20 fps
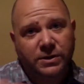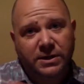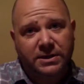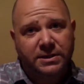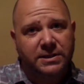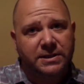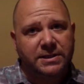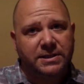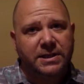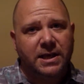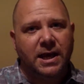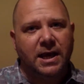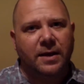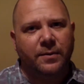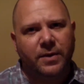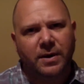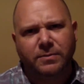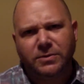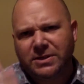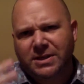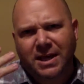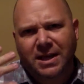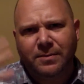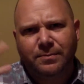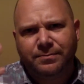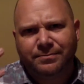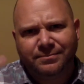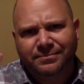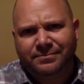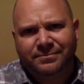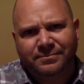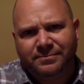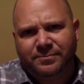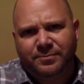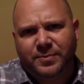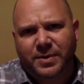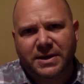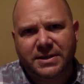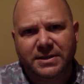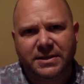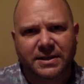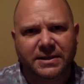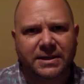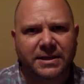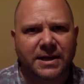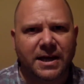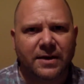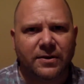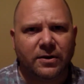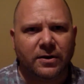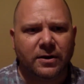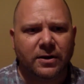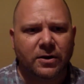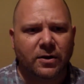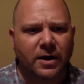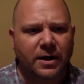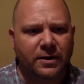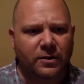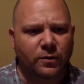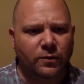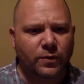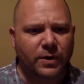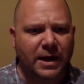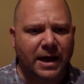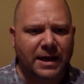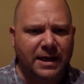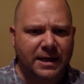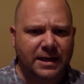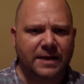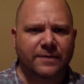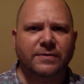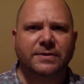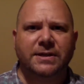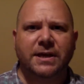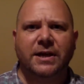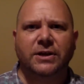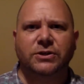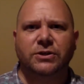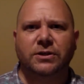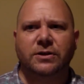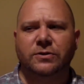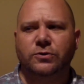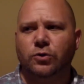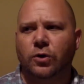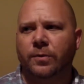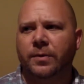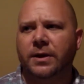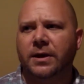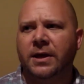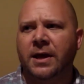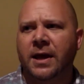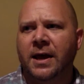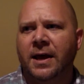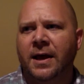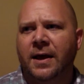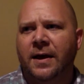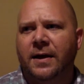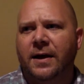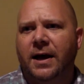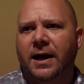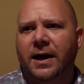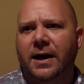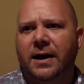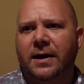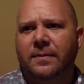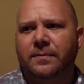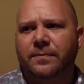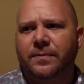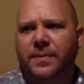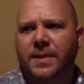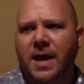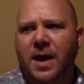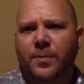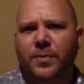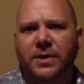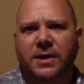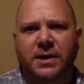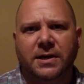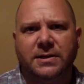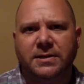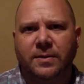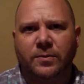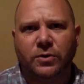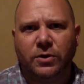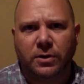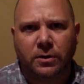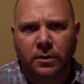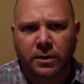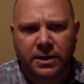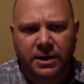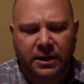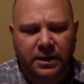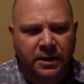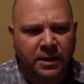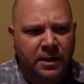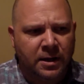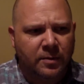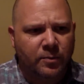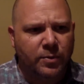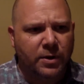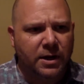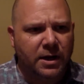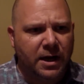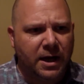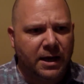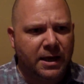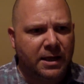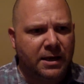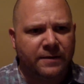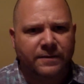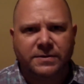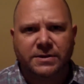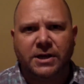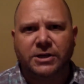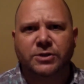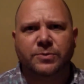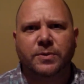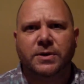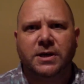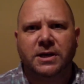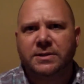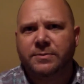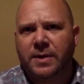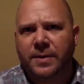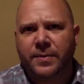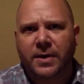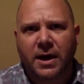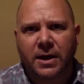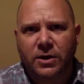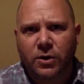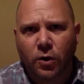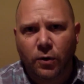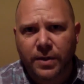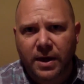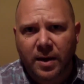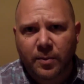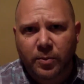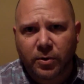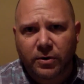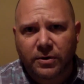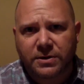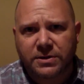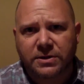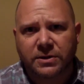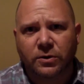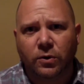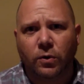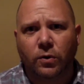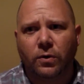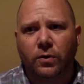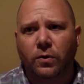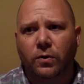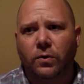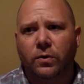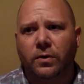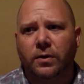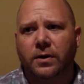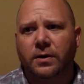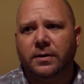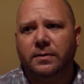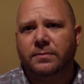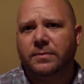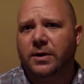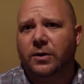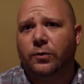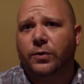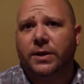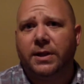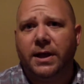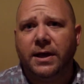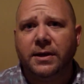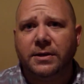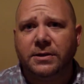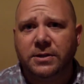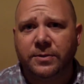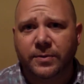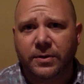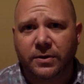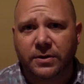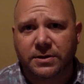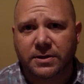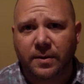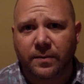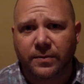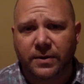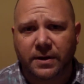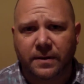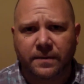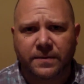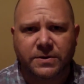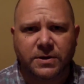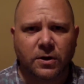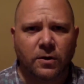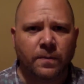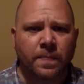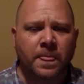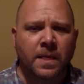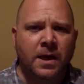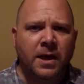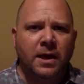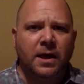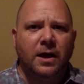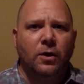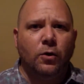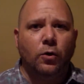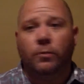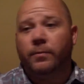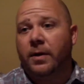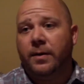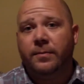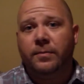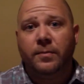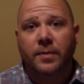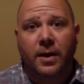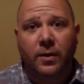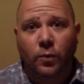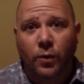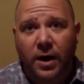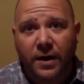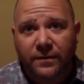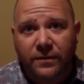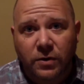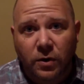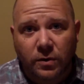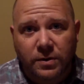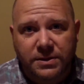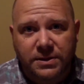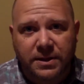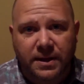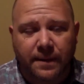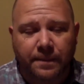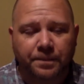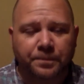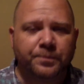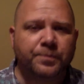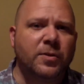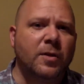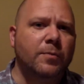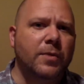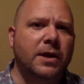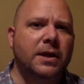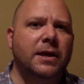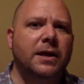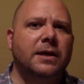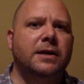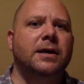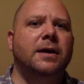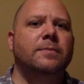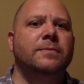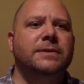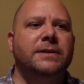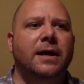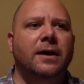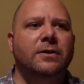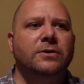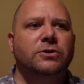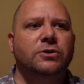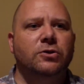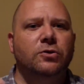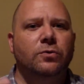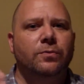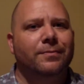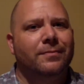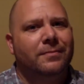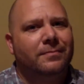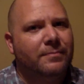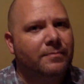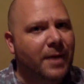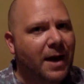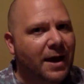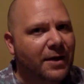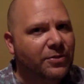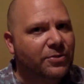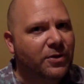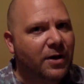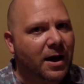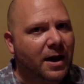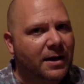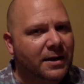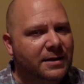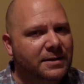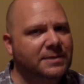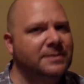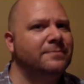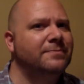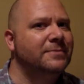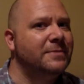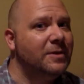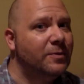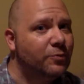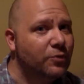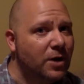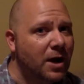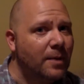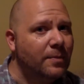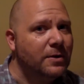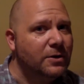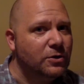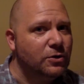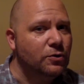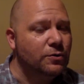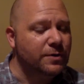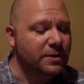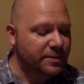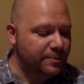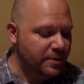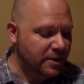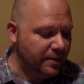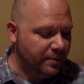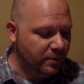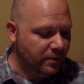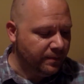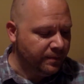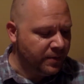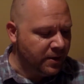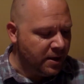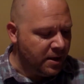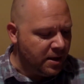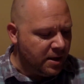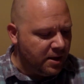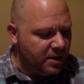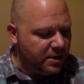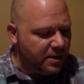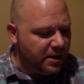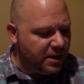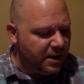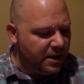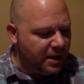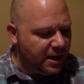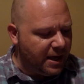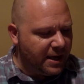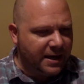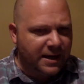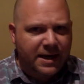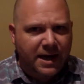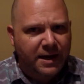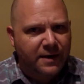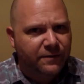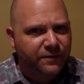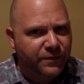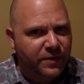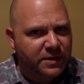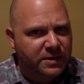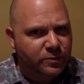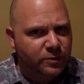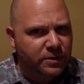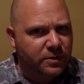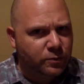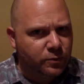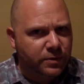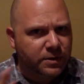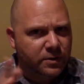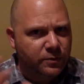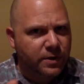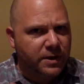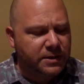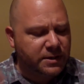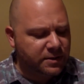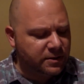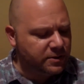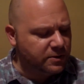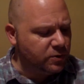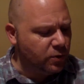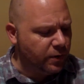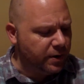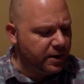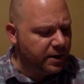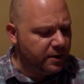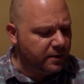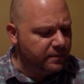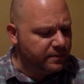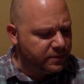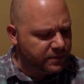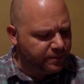It doesn't say, but I'm just kind of piecing it together. You know, I know when I get an invitation, it's normally not because I'm good looking, but I get an invitation because maybe I know that person or they're related to me or something. So, or my wife knows them. But it comes down to, my thought is, you probably knew these people. And it kind of fits with the rest of the story here.